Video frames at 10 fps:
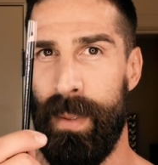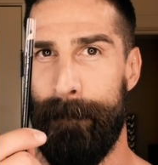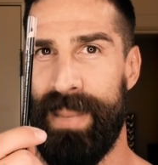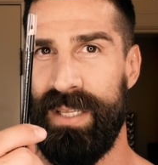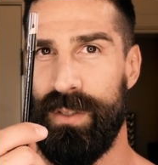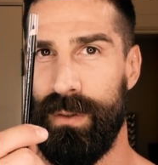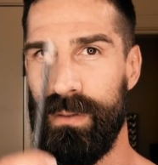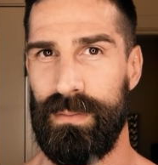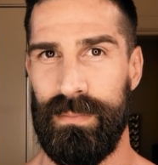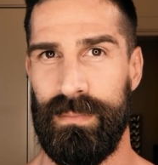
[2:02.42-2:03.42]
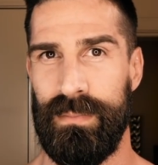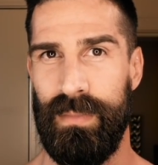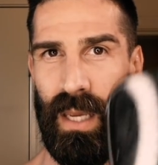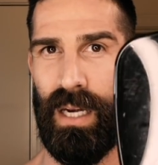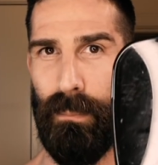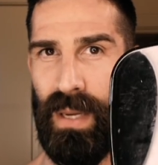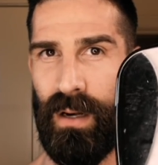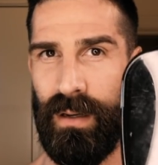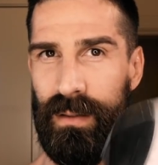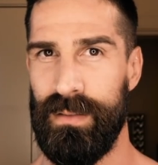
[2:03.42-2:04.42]
pencil and a
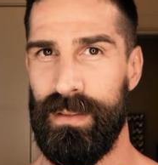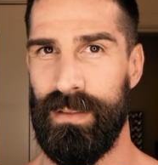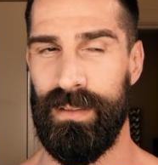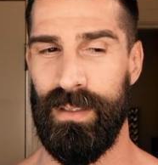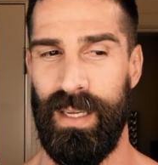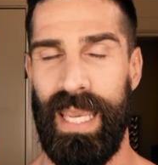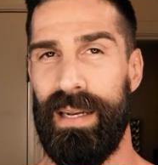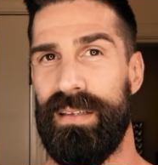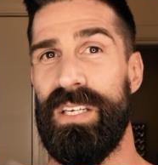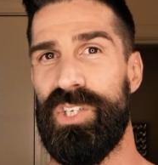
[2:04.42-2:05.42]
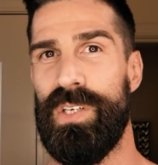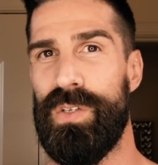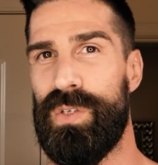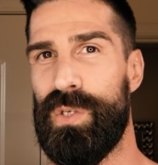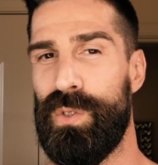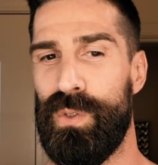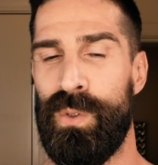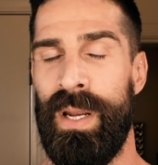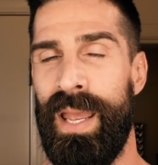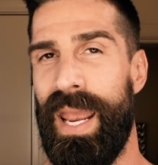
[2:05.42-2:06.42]
mirror, in addition to